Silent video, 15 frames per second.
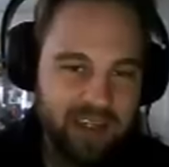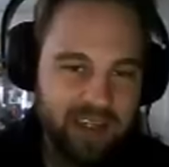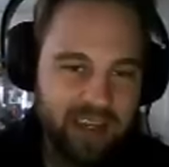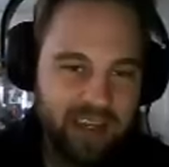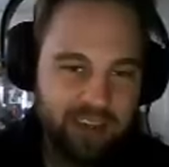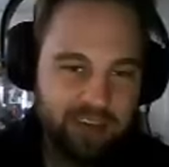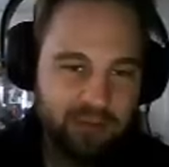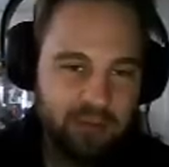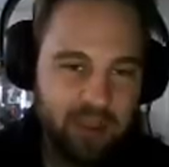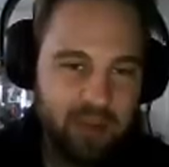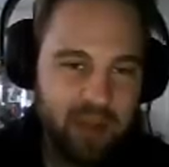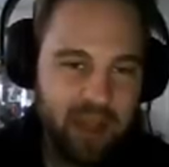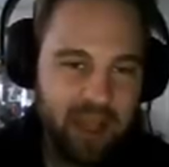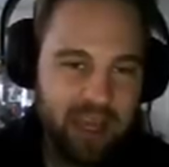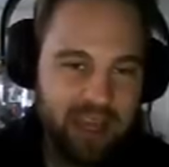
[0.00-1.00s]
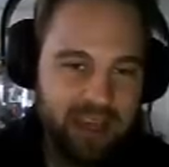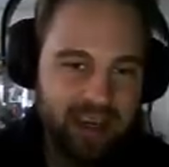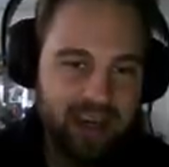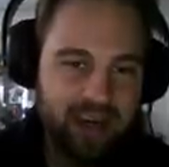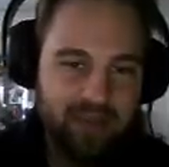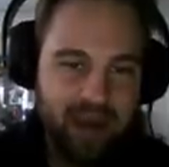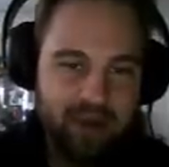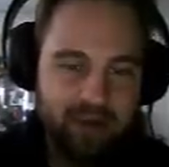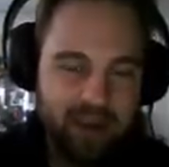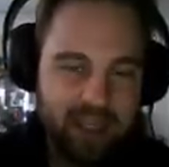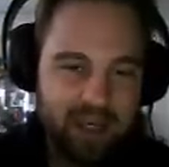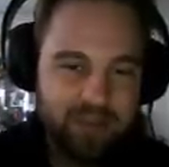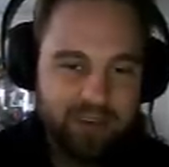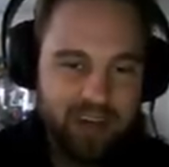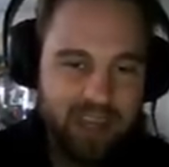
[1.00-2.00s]
Yeah, this is where the melee combat really
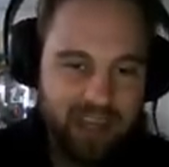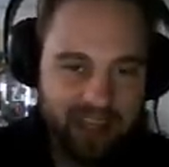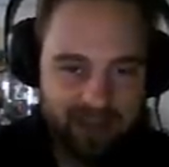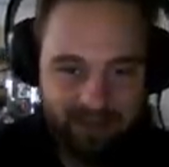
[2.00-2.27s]
comes in handy.